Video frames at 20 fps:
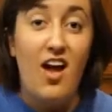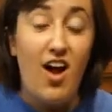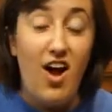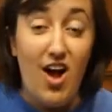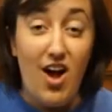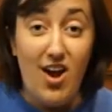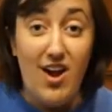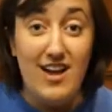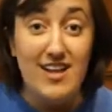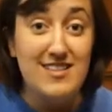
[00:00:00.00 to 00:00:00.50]

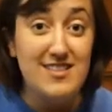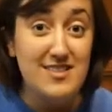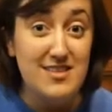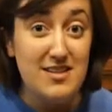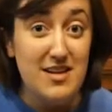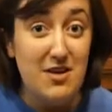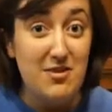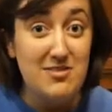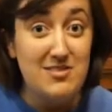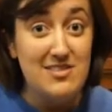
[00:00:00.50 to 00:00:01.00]
Alright, so
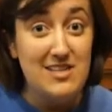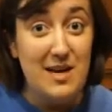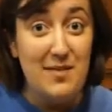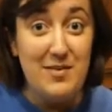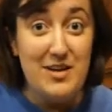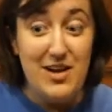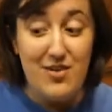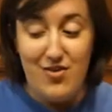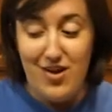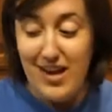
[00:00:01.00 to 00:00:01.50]
now it's time to
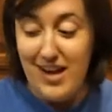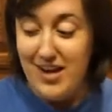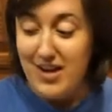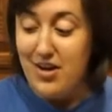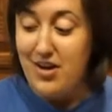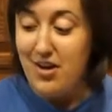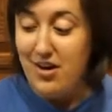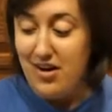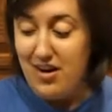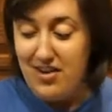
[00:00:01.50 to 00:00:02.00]
get ready to
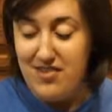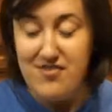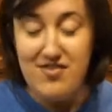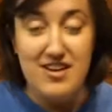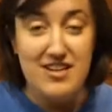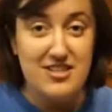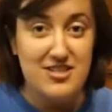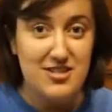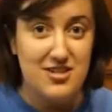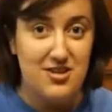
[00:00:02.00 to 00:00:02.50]
cook our
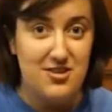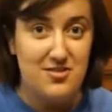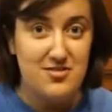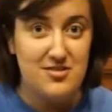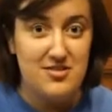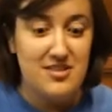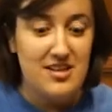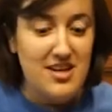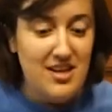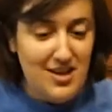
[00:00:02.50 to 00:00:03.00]
French
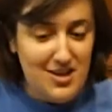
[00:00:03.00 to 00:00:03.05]
toast.